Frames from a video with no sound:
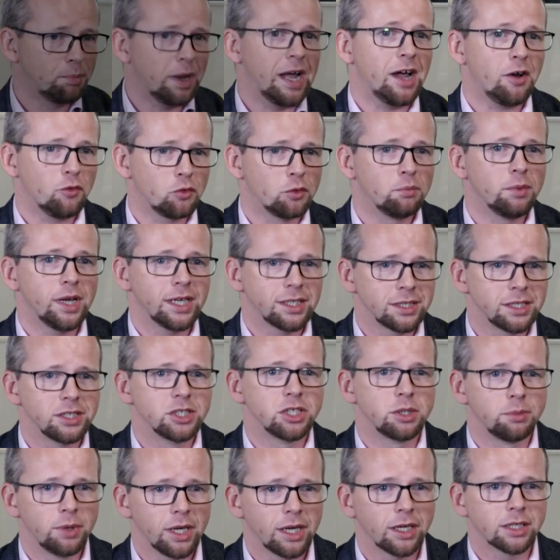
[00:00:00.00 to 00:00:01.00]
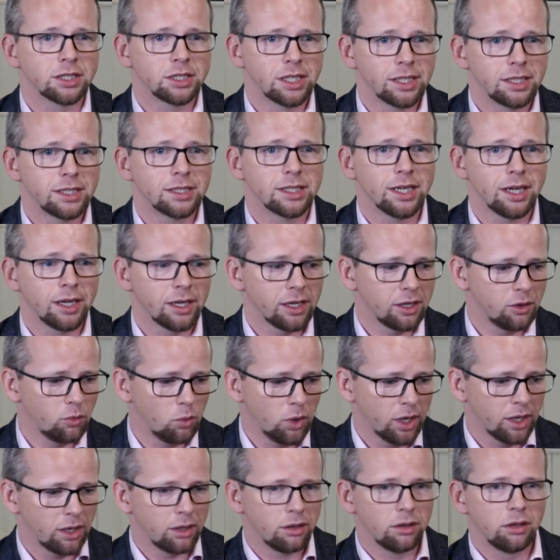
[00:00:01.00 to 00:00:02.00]
powerful message to be actually say
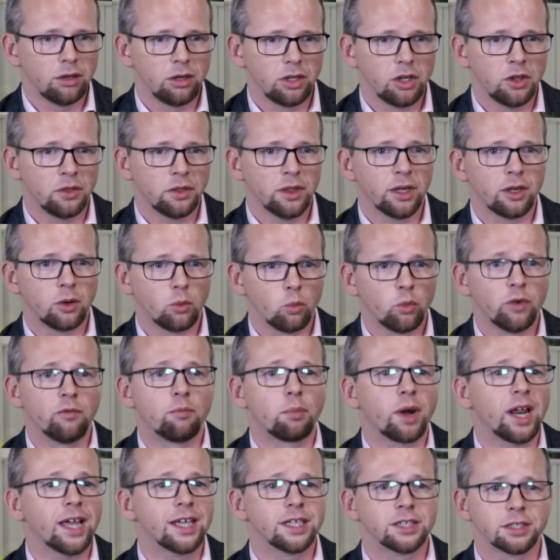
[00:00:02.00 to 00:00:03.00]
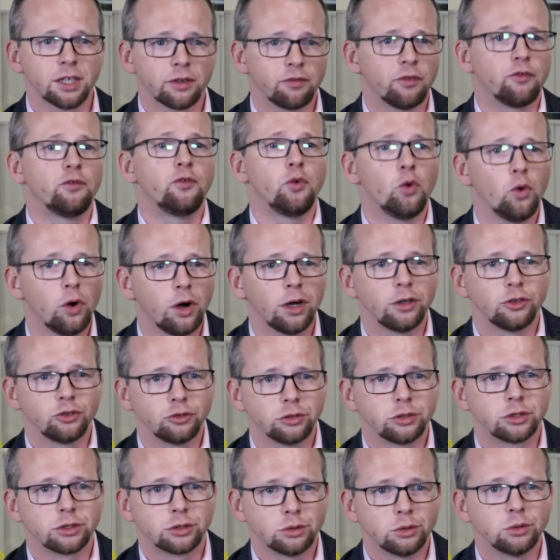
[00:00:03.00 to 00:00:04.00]
when you think we've placed over
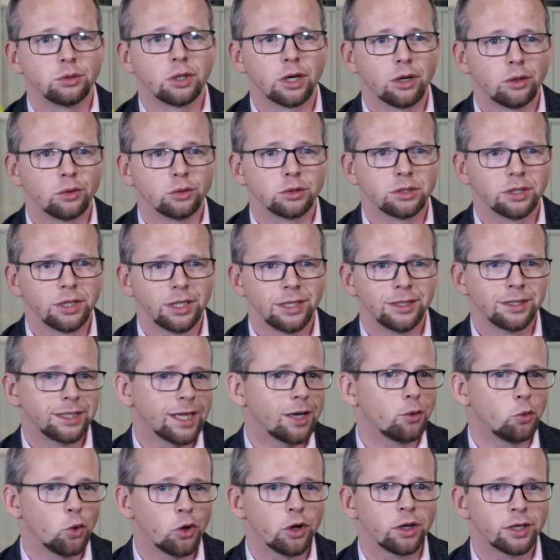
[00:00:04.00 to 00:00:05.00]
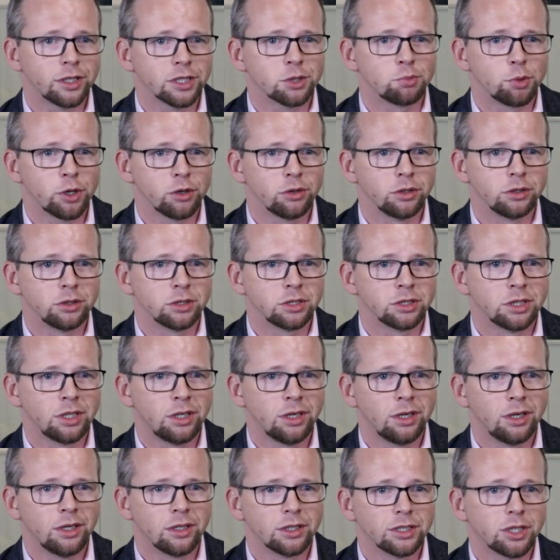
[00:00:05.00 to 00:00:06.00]
400 school girls in tech work experience.
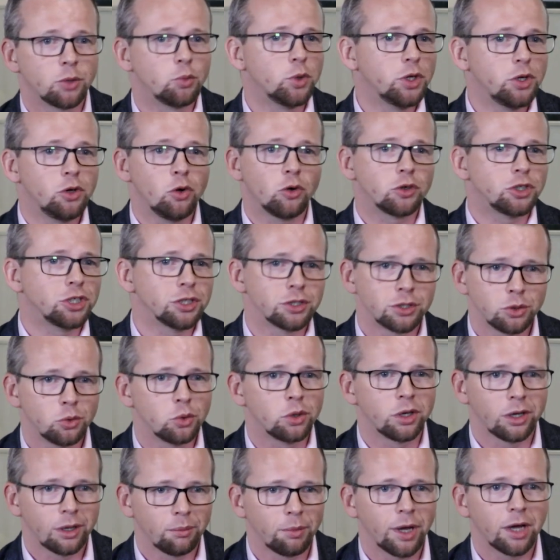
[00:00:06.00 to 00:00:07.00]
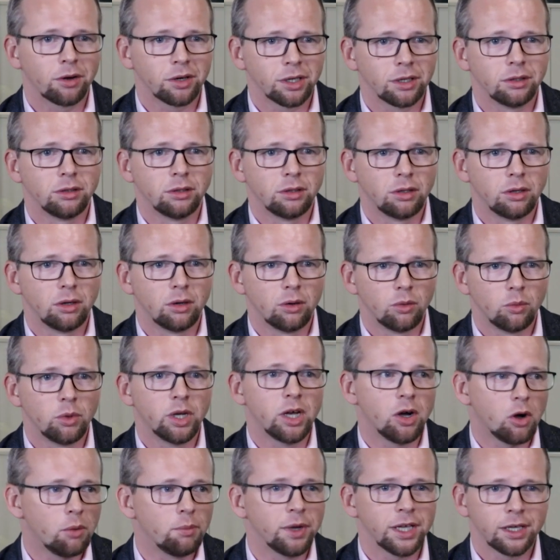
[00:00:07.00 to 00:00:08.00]
So we're not just talking about it
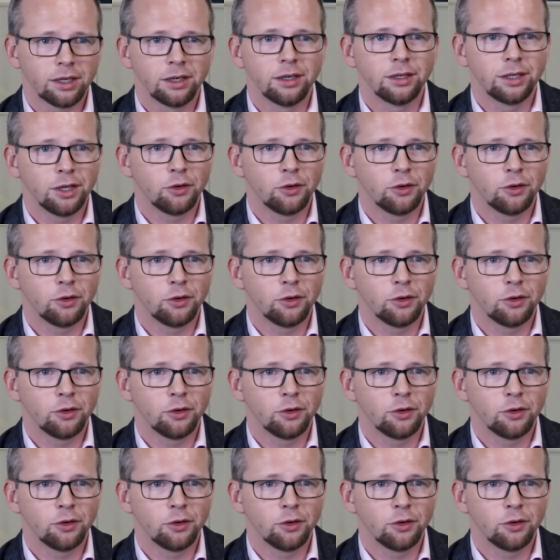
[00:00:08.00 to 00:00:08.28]
we are making a